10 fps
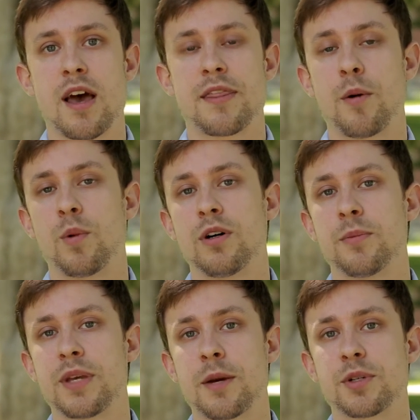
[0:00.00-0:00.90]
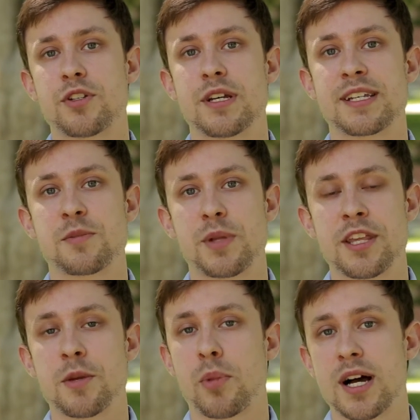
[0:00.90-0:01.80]
that will be able to
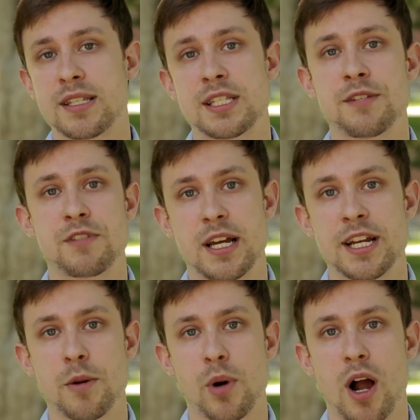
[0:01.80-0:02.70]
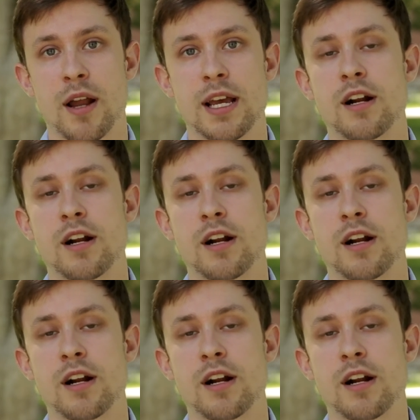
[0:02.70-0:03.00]
explain the process of studying abroad